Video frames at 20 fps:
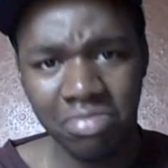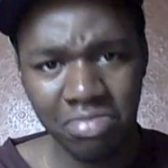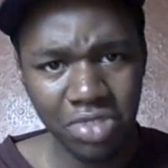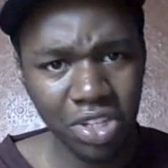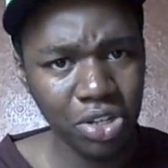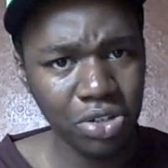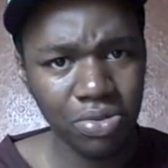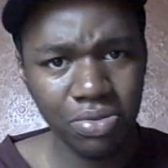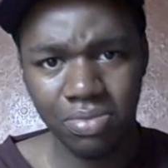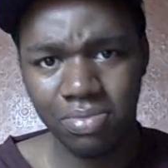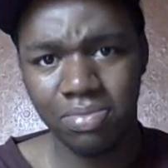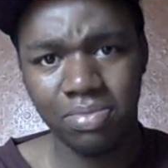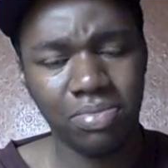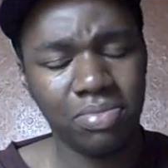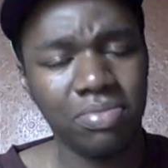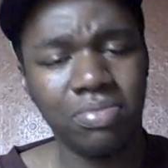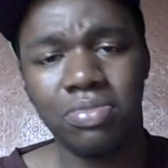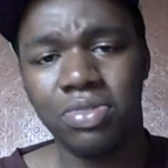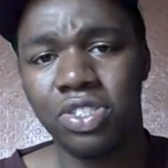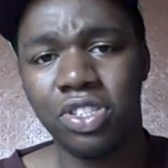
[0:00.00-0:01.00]
no,
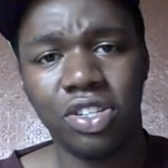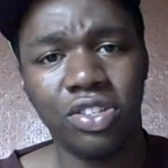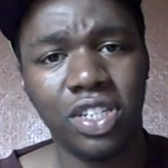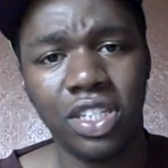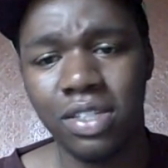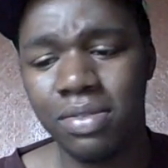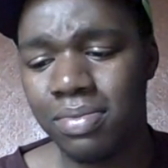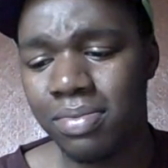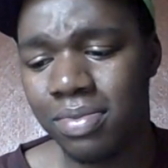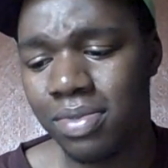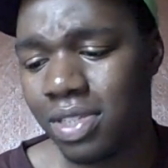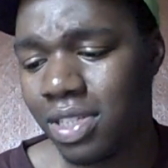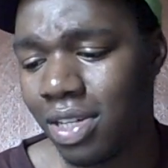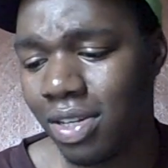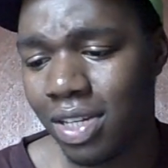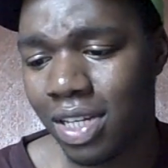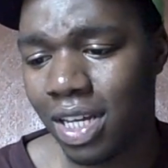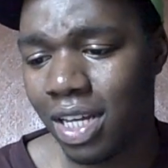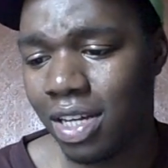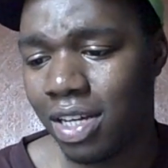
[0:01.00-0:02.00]
sorry,
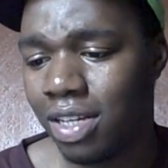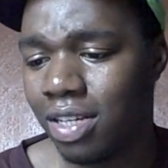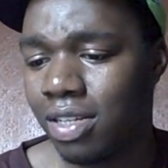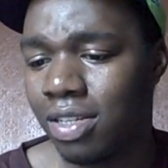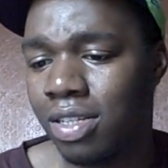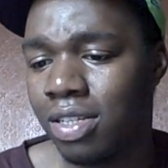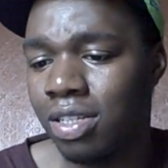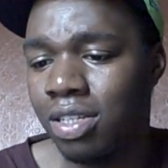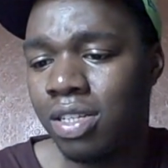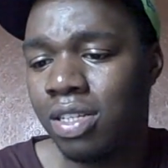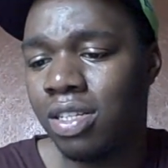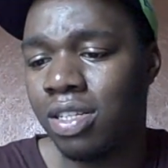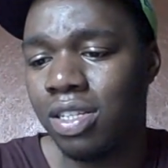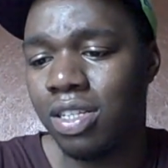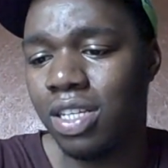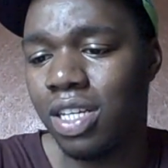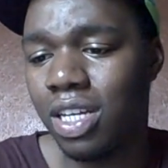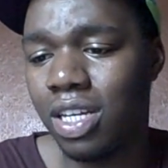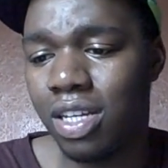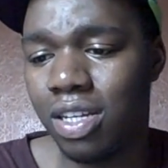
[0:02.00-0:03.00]
don't get it.
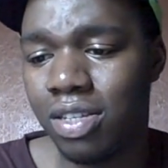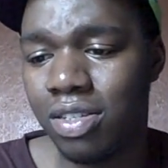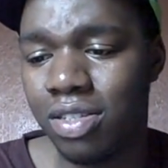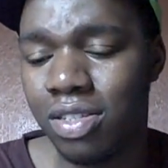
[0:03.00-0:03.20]
Yeah,